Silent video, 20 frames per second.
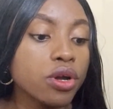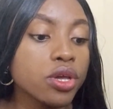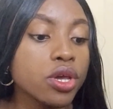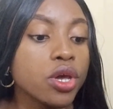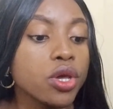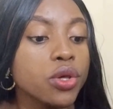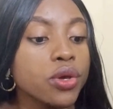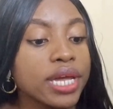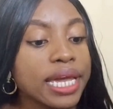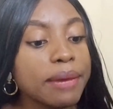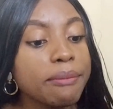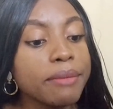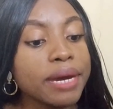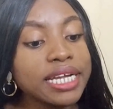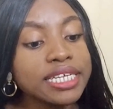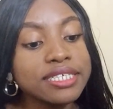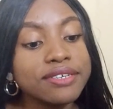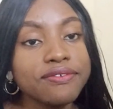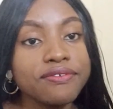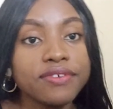You can match
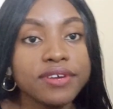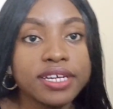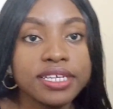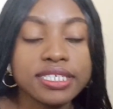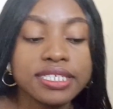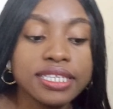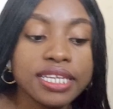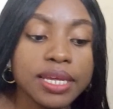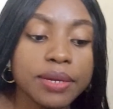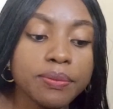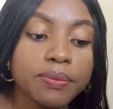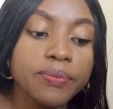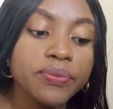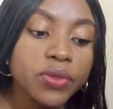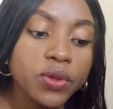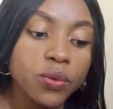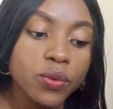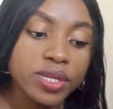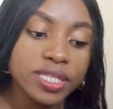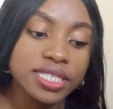the first name
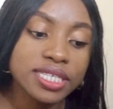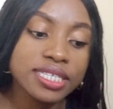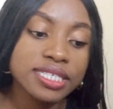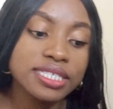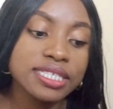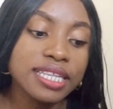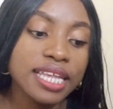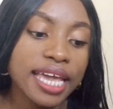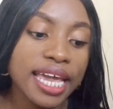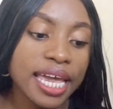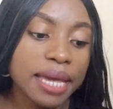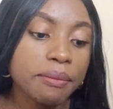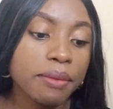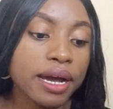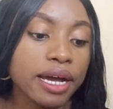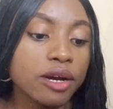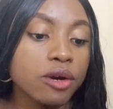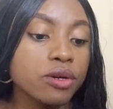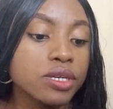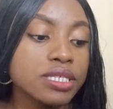with his name
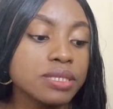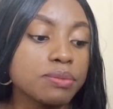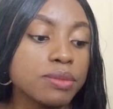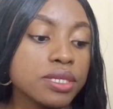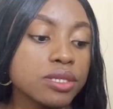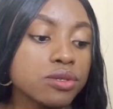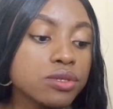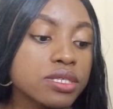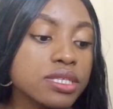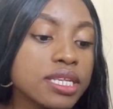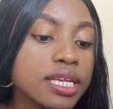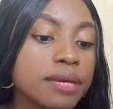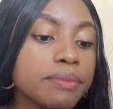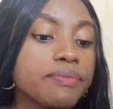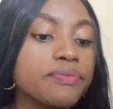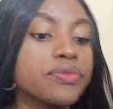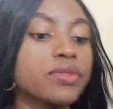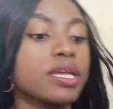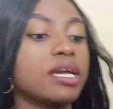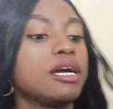or his middle name,
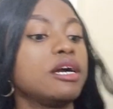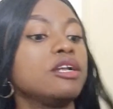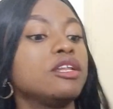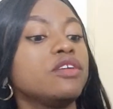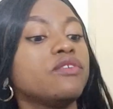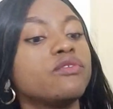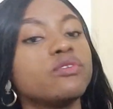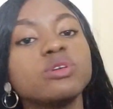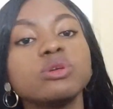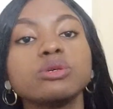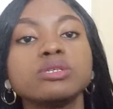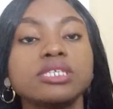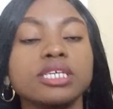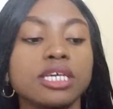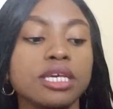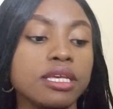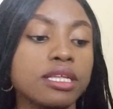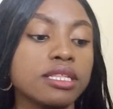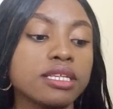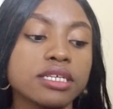and even use
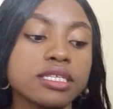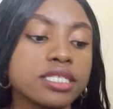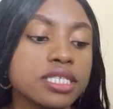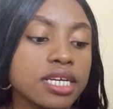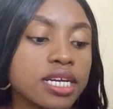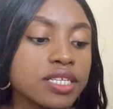initials.